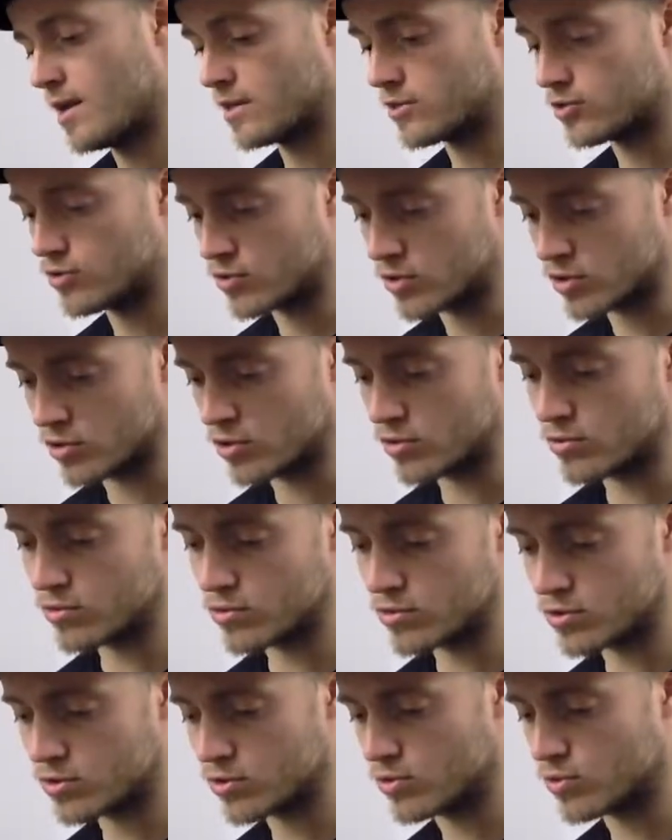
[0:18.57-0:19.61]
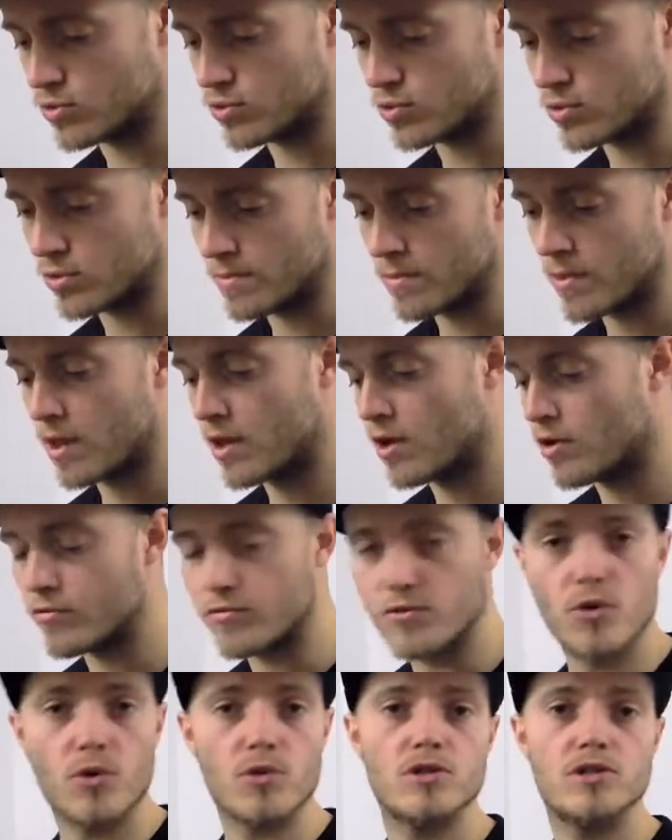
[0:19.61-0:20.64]
that you can use to,
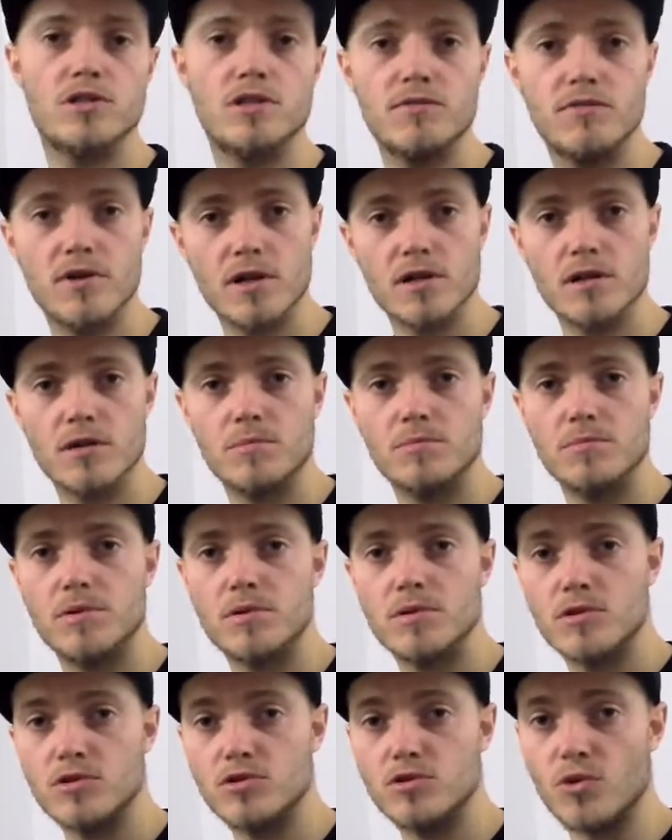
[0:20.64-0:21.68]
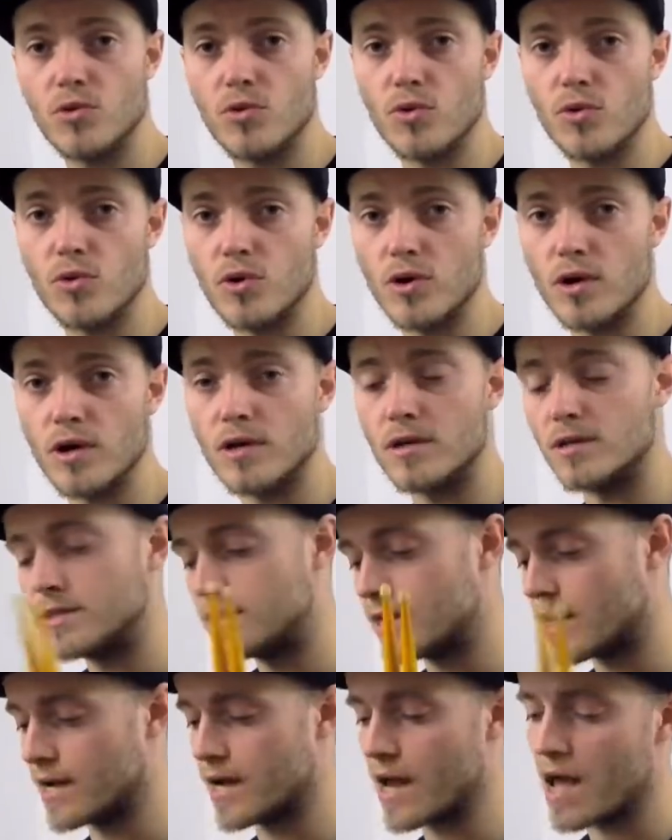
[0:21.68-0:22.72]
of course, develop your
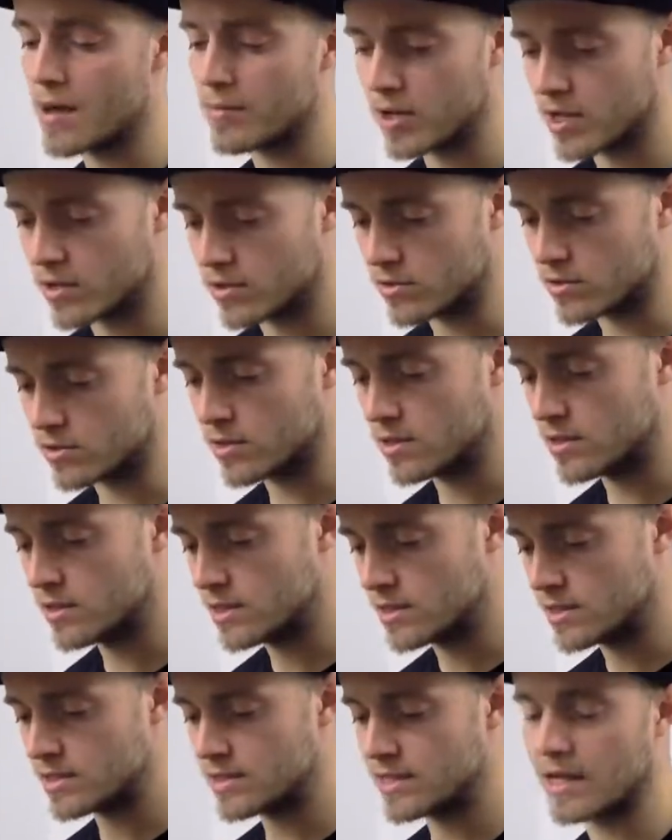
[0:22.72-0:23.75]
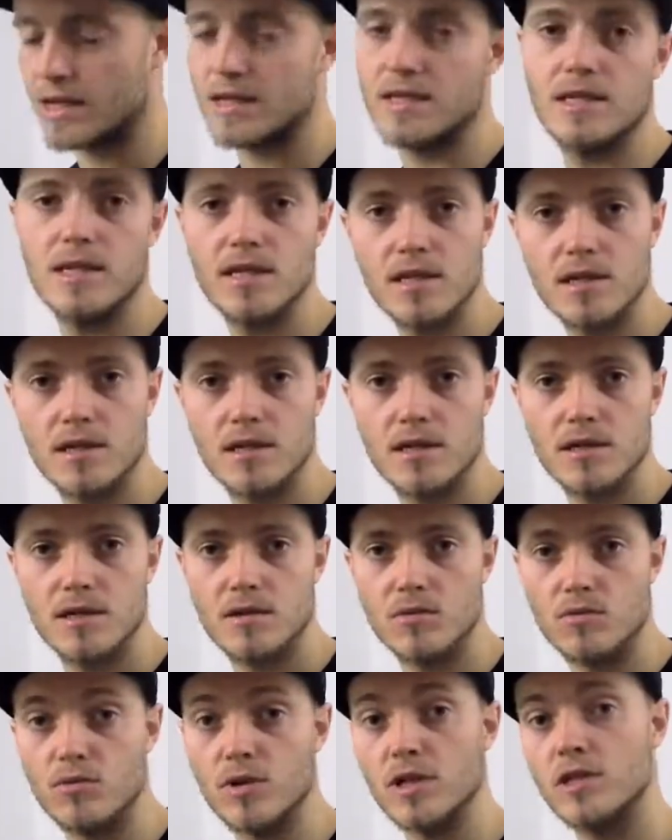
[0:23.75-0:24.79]
dynamical technique
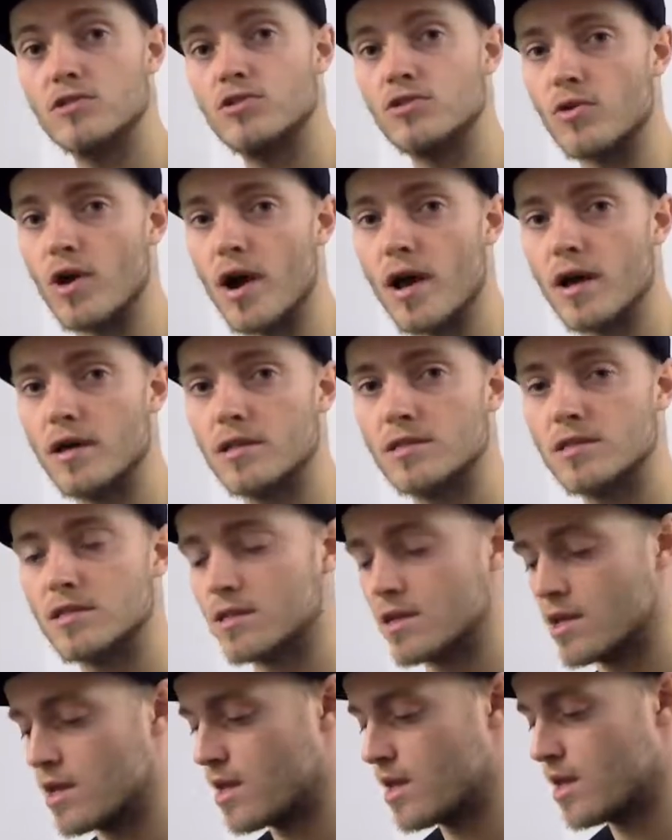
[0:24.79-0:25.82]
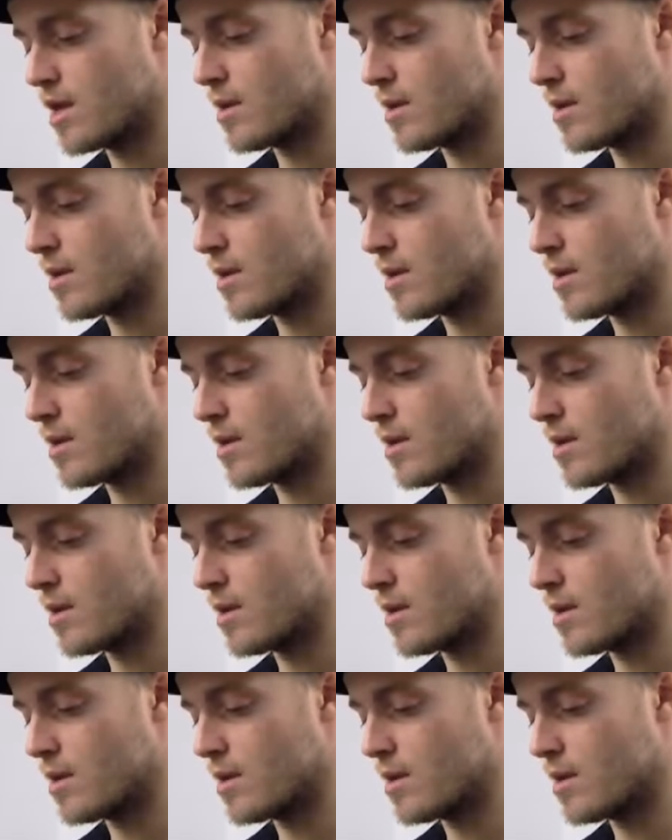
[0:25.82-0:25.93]
with your hands,